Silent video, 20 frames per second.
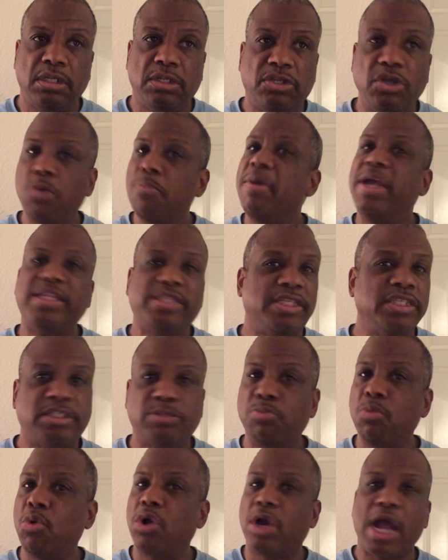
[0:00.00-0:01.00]
Don't make
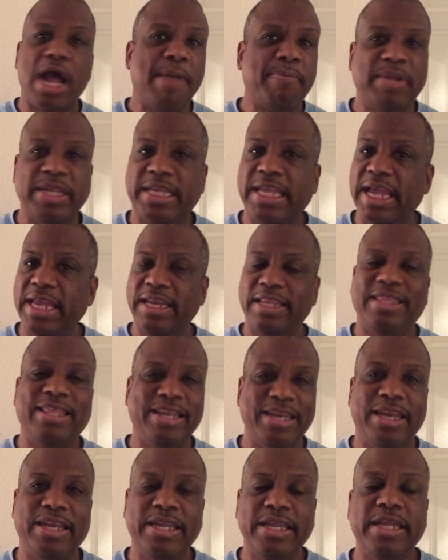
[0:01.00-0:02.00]
this more complicated
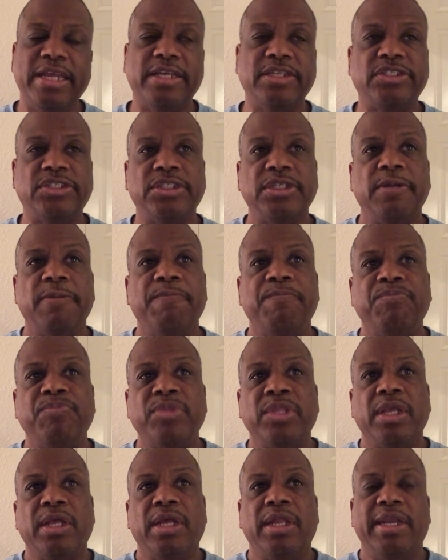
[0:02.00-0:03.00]
than it is.
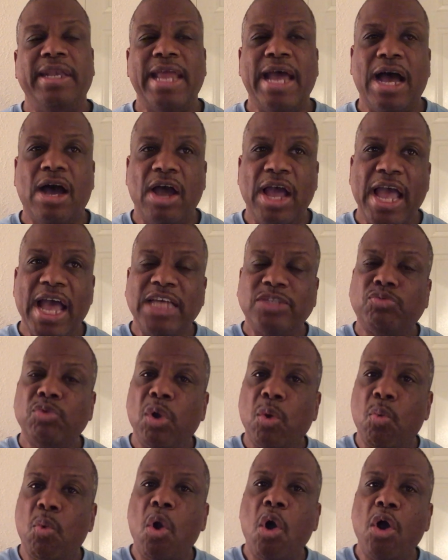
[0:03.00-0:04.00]
Now, as
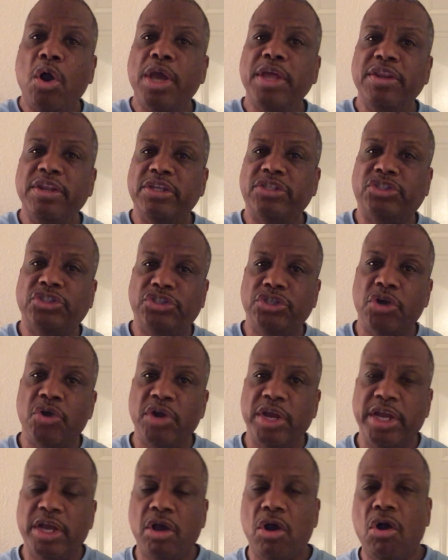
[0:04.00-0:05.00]
we're walking this
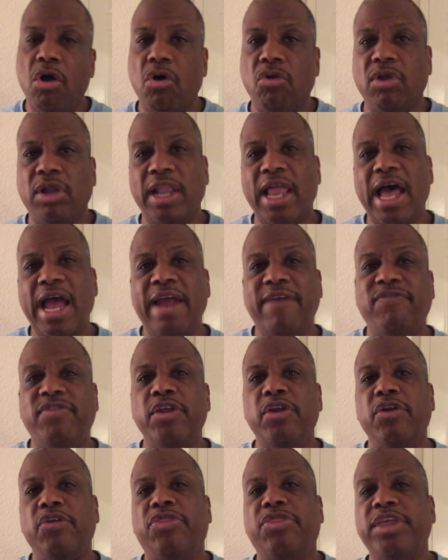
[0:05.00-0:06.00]
journey called life,
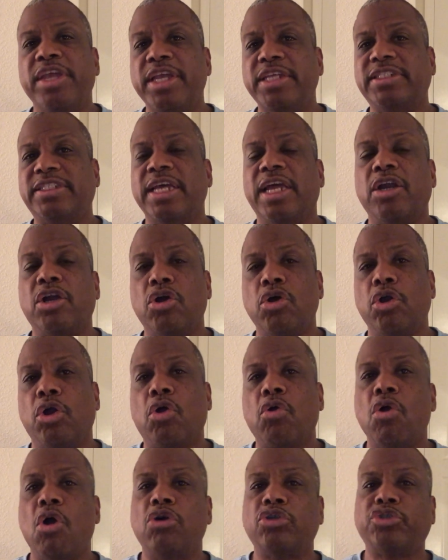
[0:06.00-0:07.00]
there are things that are going
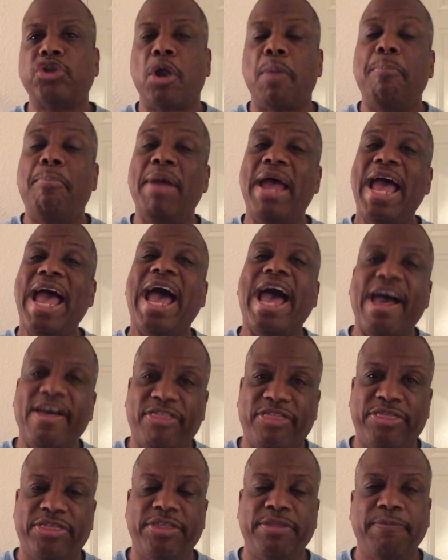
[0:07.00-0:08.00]
to cross our
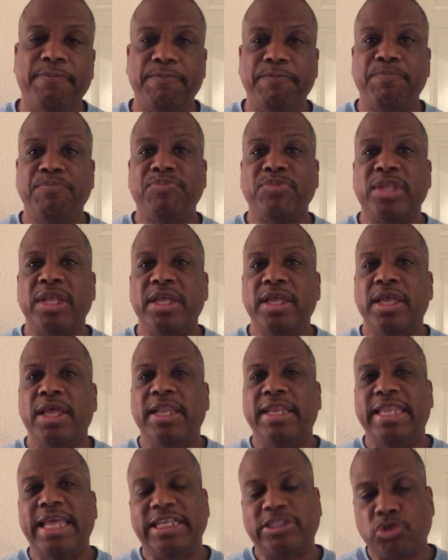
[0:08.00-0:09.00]
path
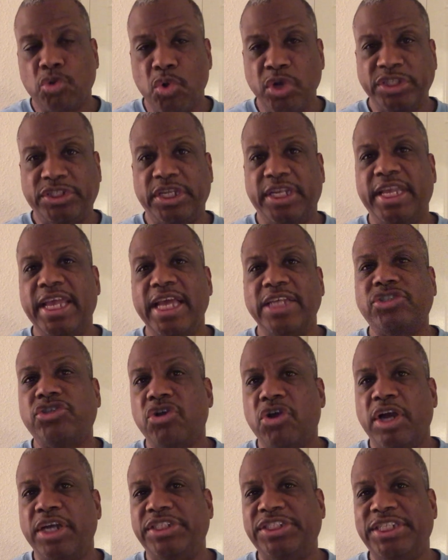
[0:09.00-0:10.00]
that's going to catch
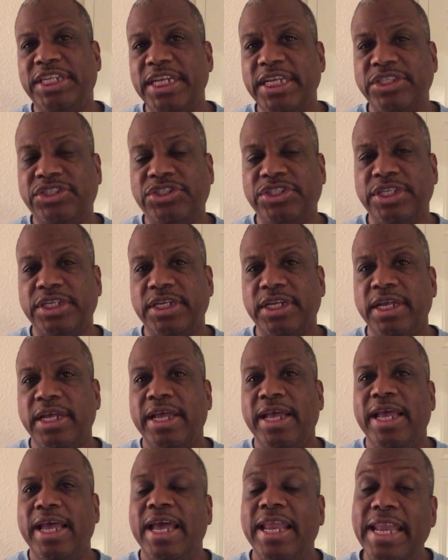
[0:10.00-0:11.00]
our attention.
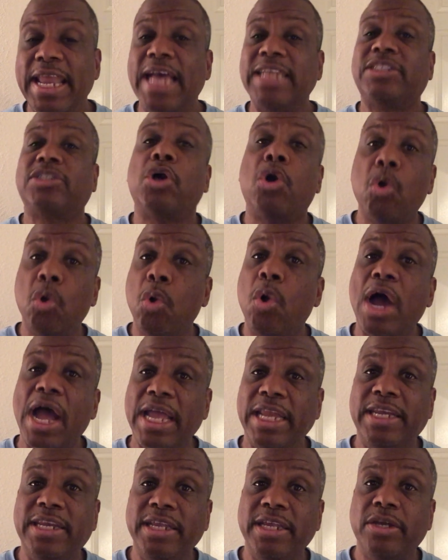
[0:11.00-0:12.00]
And that's the whole
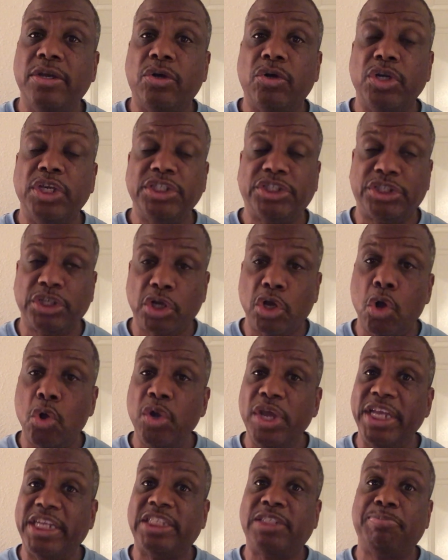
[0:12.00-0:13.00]
idea, is to
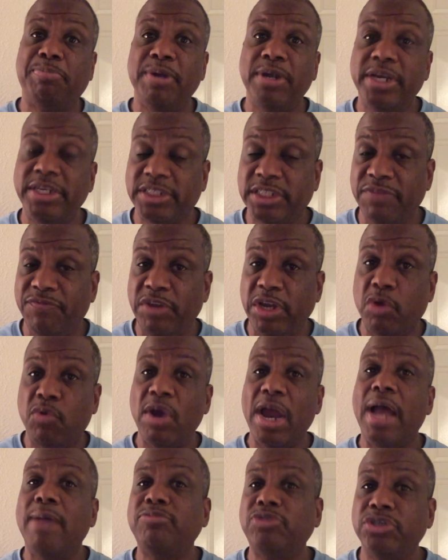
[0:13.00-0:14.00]
go experience. If it
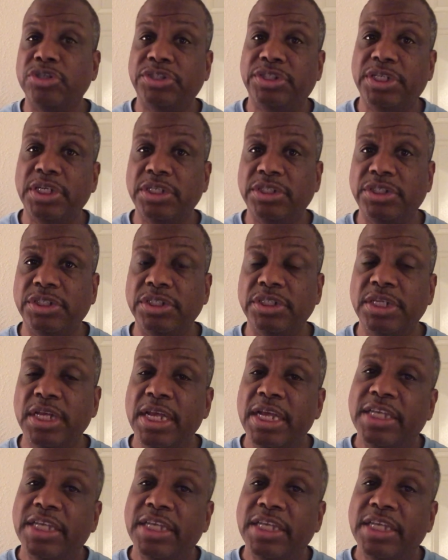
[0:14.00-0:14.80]
grabs your attention,